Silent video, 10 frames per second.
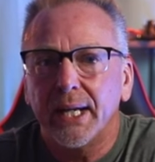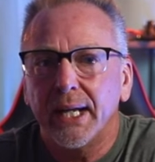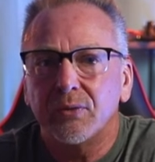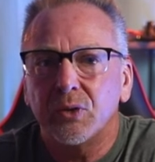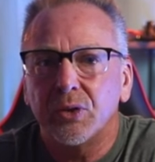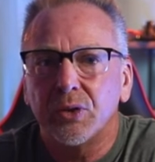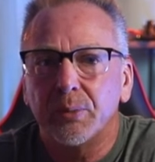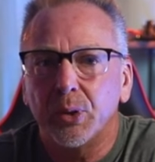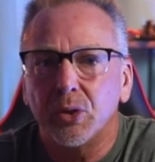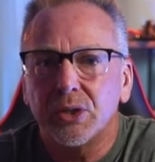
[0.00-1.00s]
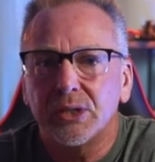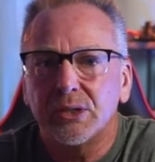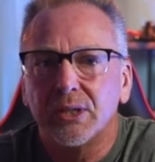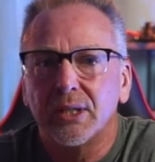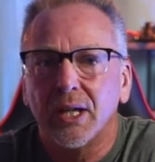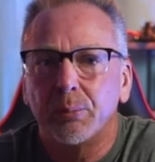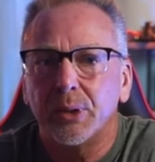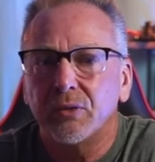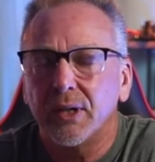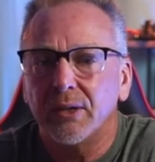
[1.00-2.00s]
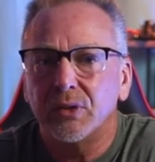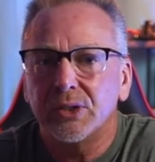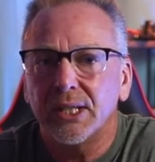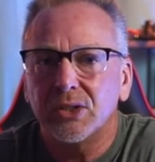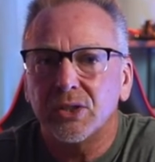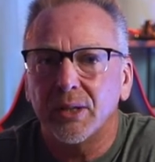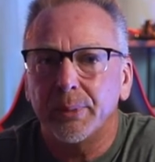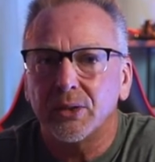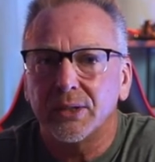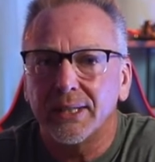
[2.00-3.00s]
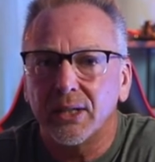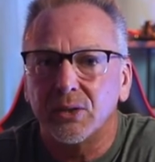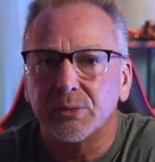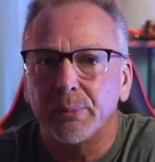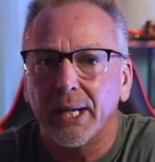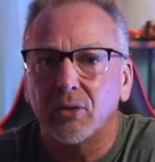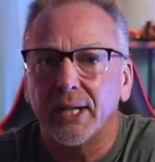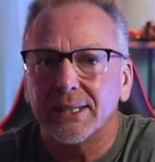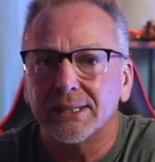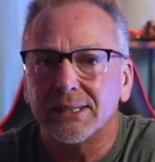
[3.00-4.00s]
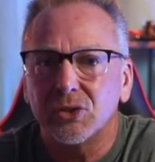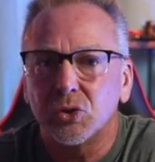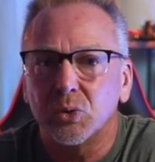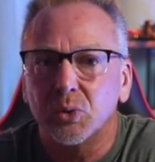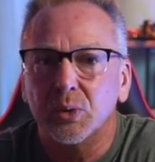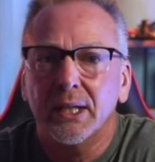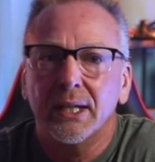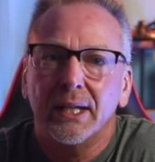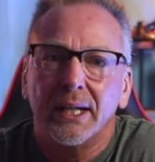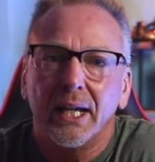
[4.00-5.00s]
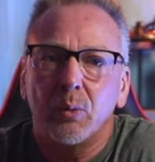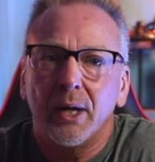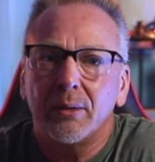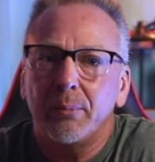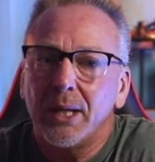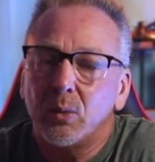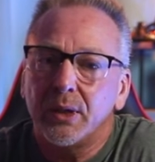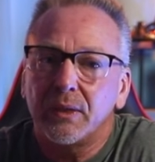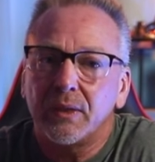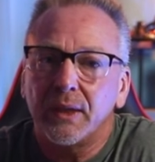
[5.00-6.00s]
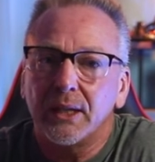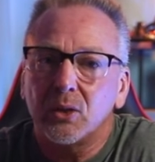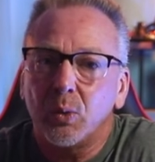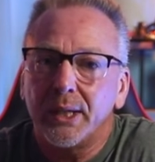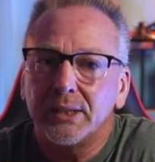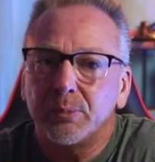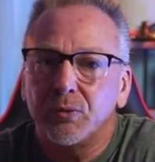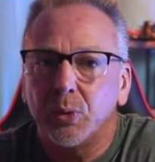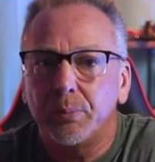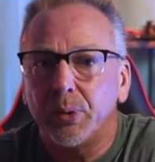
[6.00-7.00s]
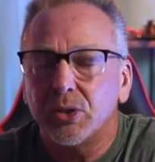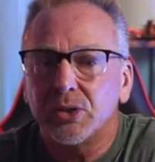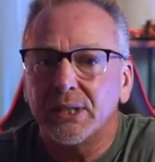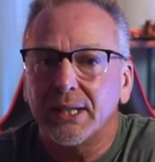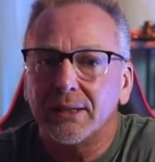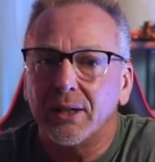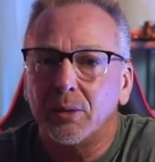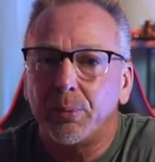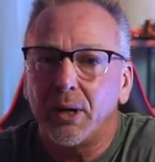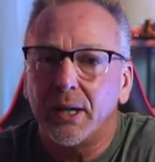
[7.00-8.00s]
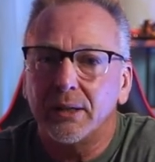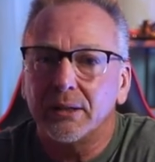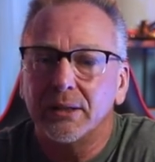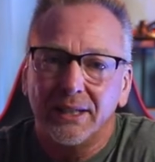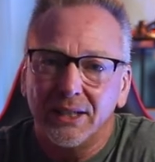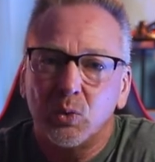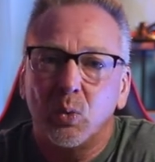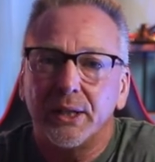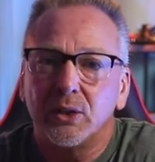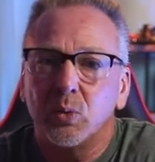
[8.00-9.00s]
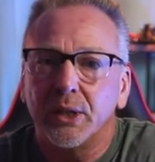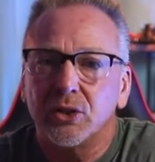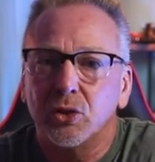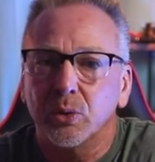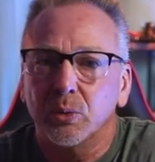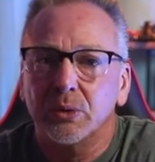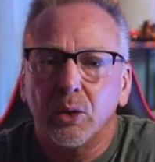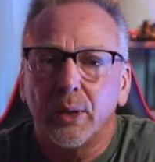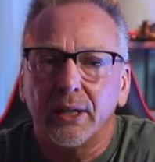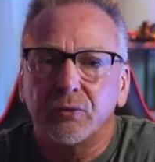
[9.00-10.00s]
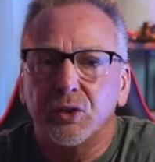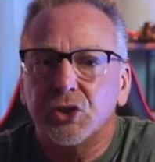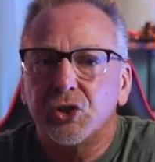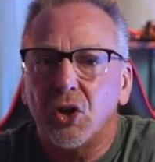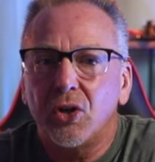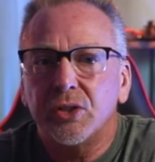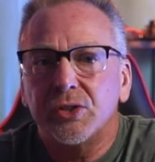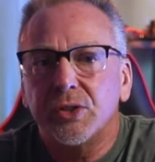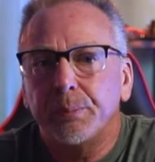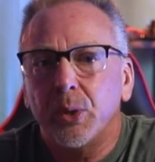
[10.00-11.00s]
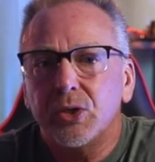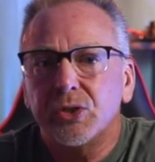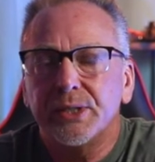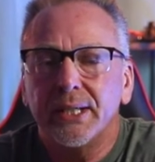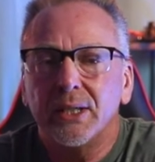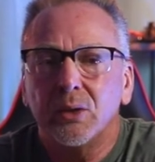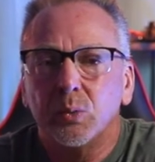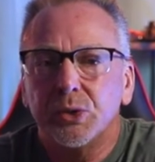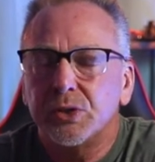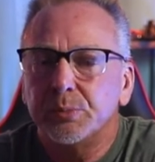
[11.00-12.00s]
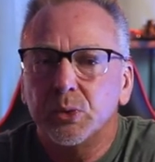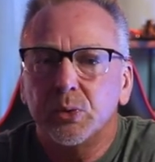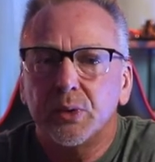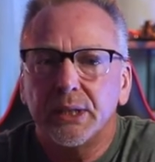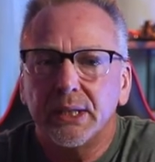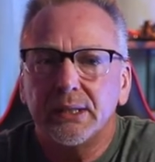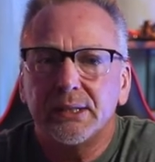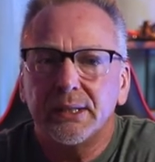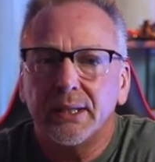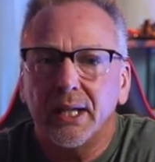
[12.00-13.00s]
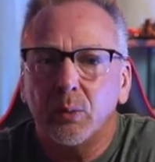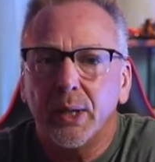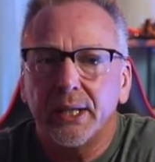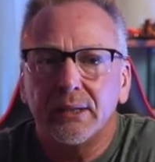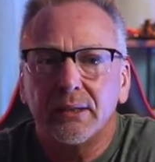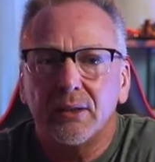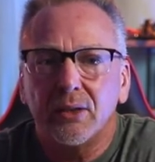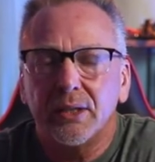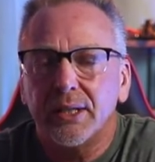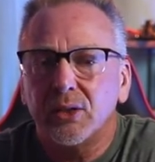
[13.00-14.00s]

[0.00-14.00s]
and after the purchase, a brief conversation about Dell's Migrate Assist tool, and why you may want to think twice before purchasing a Dell product in 2022. Okay, for starters, the purchasing was smooth and easy. I went in on a